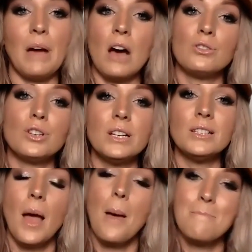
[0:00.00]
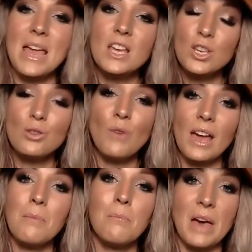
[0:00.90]
Boundaries make you
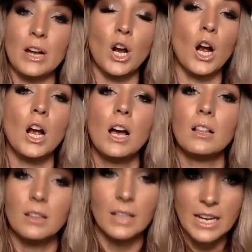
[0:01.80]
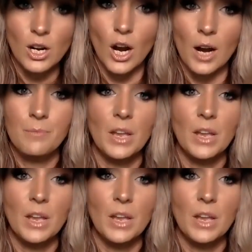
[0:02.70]
a better leader.